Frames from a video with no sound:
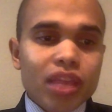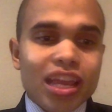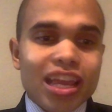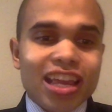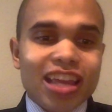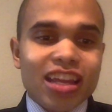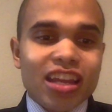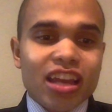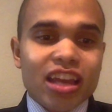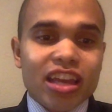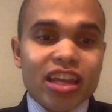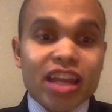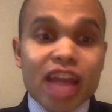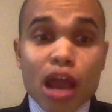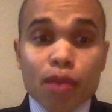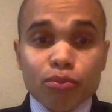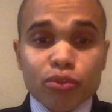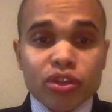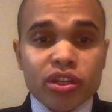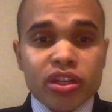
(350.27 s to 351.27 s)
in
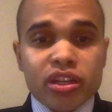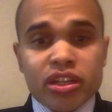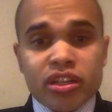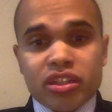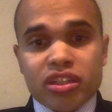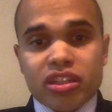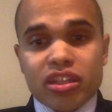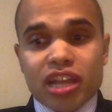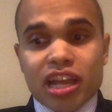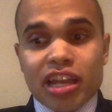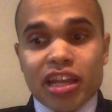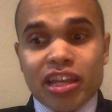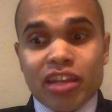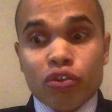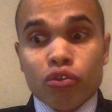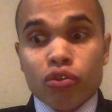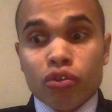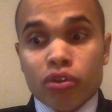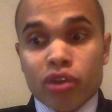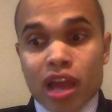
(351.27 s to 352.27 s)
Amerindian society,
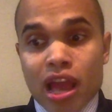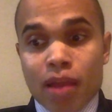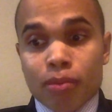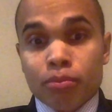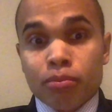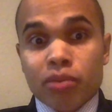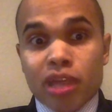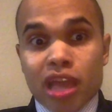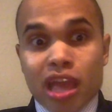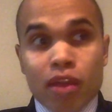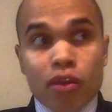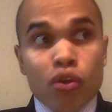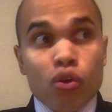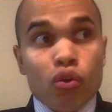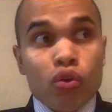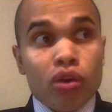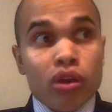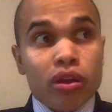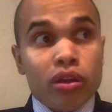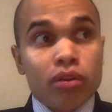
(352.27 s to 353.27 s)
or
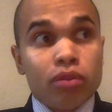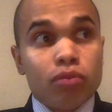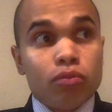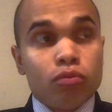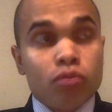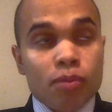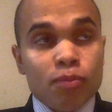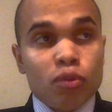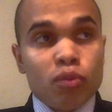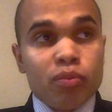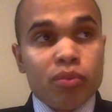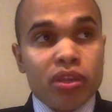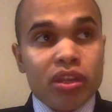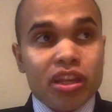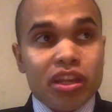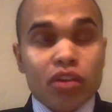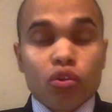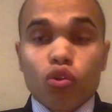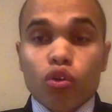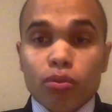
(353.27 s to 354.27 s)
women
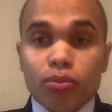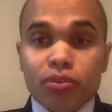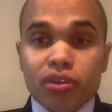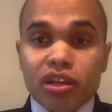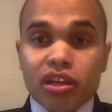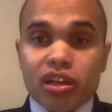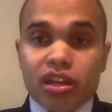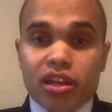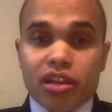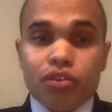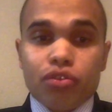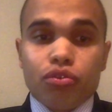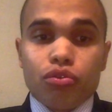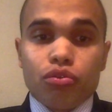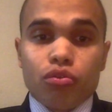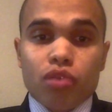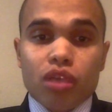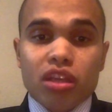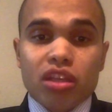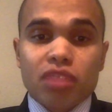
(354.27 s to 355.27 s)
being incorporated
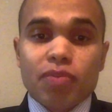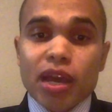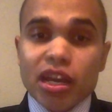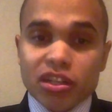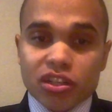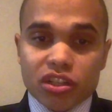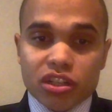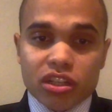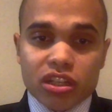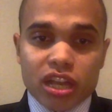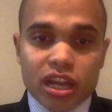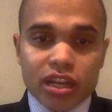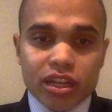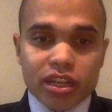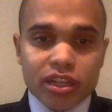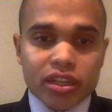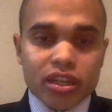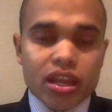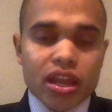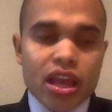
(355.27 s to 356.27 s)
into Spanish
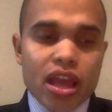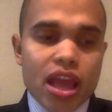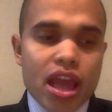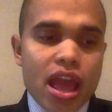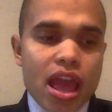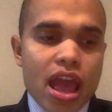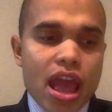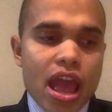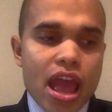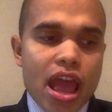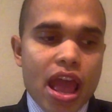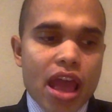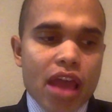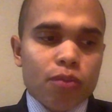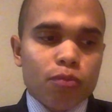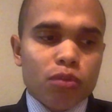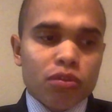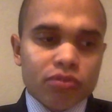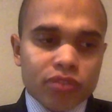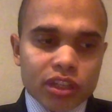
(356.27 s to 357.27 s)
society.
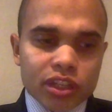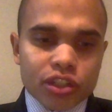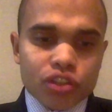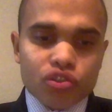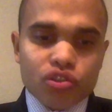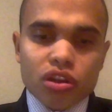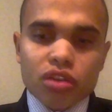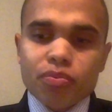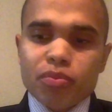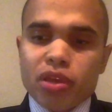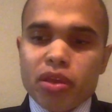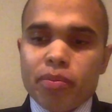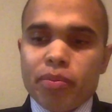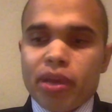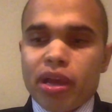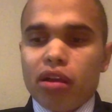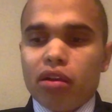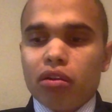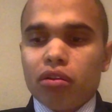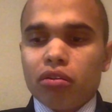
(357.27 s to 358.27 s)
And what really struck me
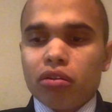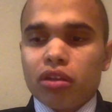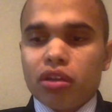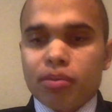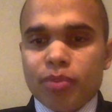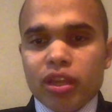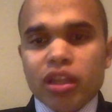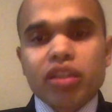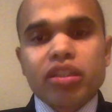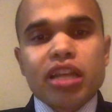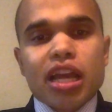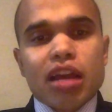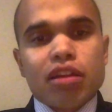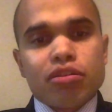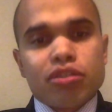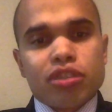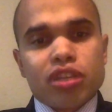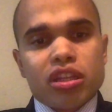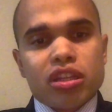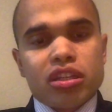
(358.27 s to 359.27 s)
about Camilla
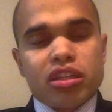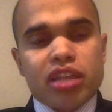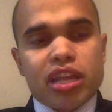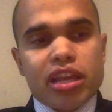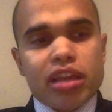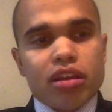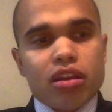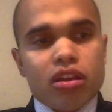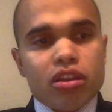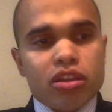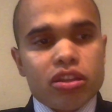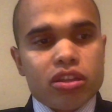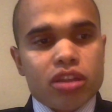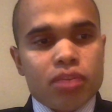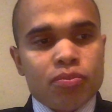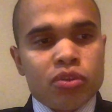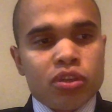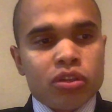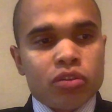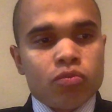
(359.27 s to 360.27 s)
Townsend's take on the
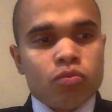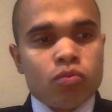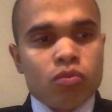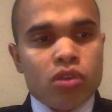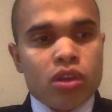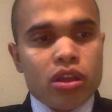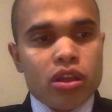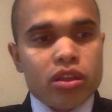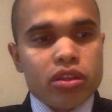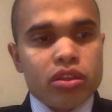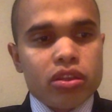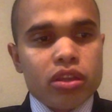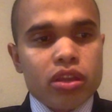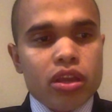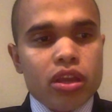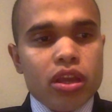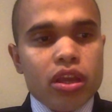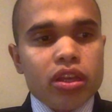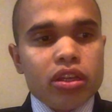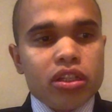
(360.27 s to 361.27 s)
subject was
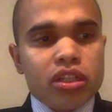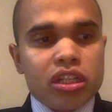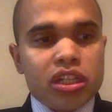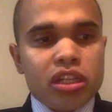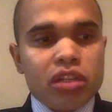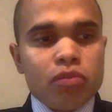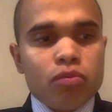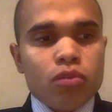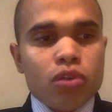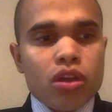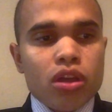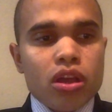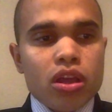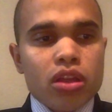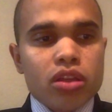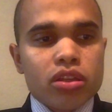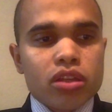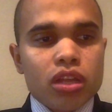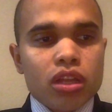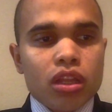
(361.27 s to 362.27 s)
she
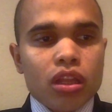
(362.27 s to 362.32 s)
was a